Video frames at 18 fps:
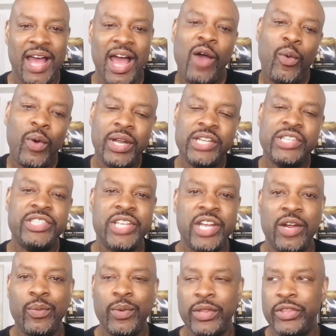I want to
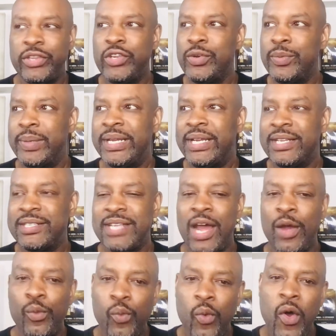share it with you because
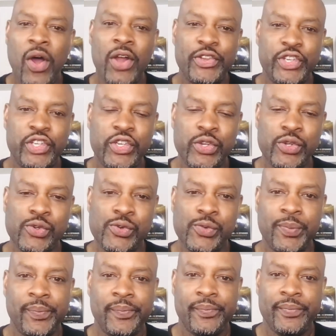I want
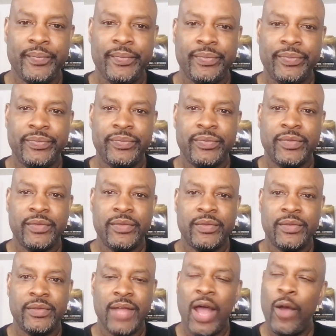you
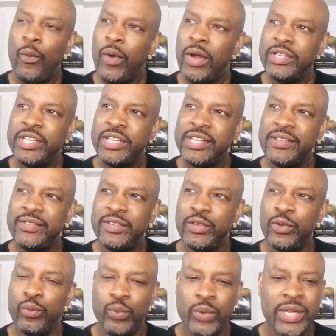I want you to,
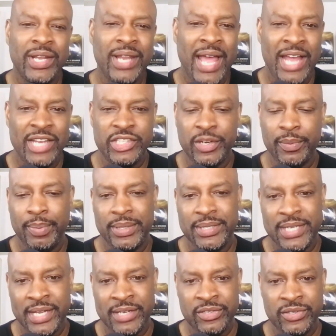to realize your
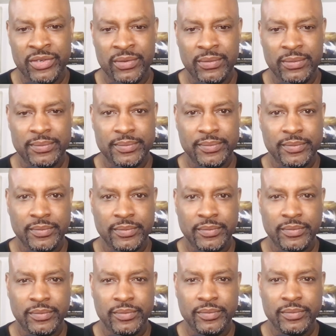potential.
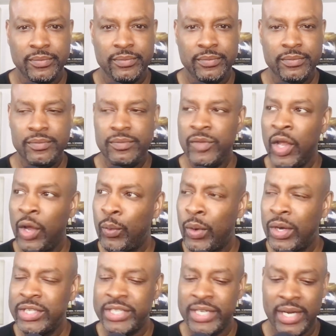I
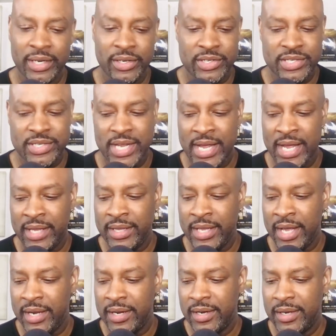want you to understand
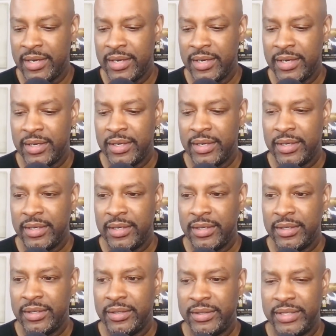that
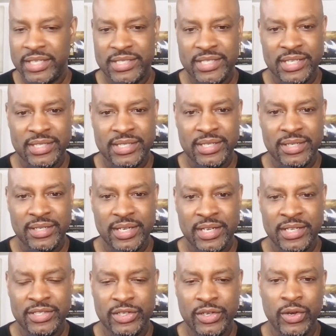this isn't
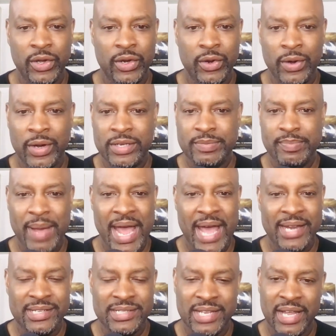as good or as
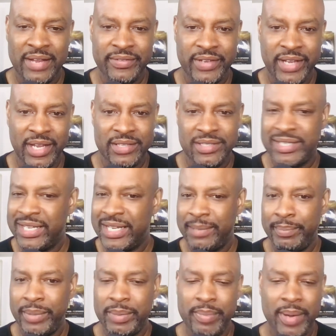bad as life gets. It
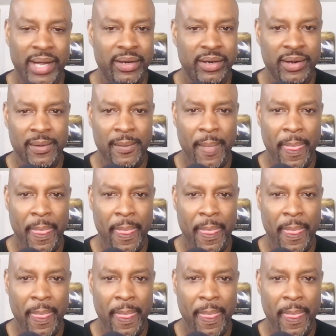can be better.